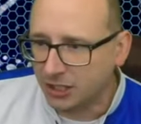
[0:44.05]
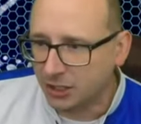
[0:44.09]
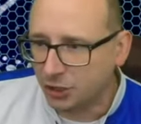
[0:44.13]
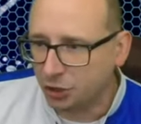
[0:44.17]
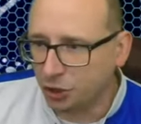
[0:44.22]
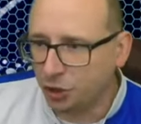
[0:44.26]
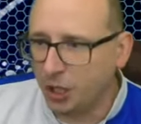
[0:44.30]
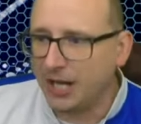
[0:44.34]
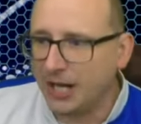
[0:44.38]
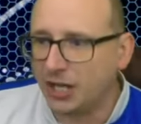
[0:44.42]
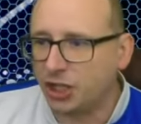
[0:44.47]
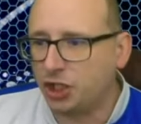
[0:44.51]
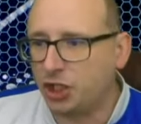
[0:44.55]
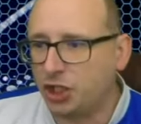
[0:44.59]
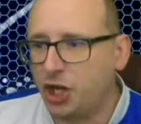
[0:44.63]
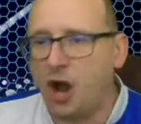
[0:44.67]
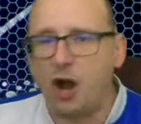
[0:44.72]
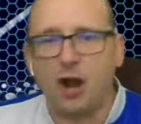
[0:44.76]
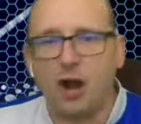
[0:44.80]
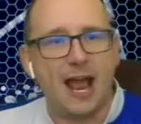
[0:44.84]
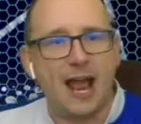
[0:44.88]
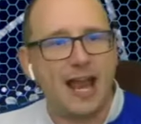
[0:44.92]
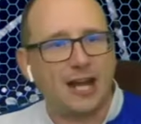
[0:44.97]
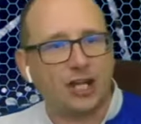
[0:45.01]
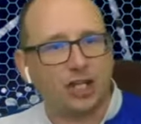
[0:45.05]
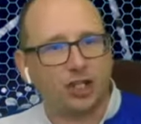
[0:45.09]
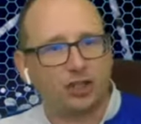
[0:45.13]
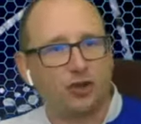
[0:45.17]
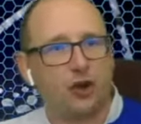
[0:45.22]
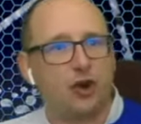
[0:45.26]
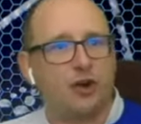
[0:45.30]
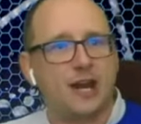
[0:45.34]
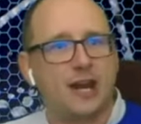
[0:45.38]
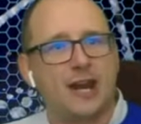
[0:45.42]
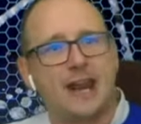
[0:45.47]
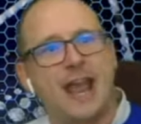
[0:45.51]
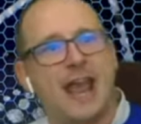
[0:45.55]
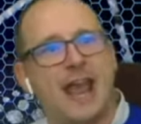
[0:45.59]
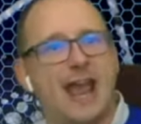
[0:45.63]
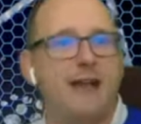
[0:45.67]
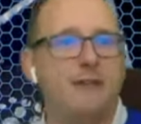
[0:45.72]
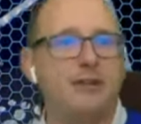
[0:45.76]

Trick shot extraordinaire.